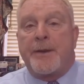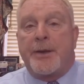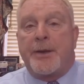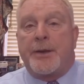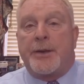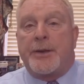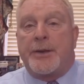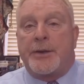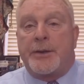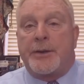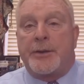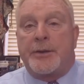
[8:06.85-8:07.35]

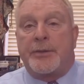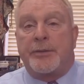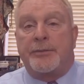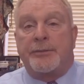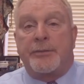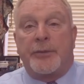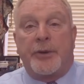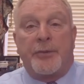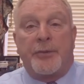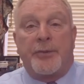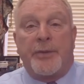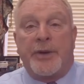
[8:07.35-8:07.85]

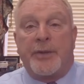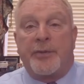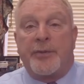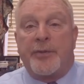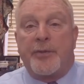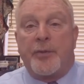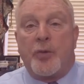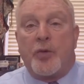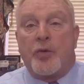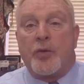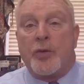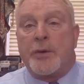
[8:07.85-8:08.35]
or maybe
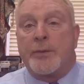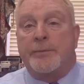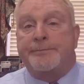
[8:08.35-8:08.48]
more,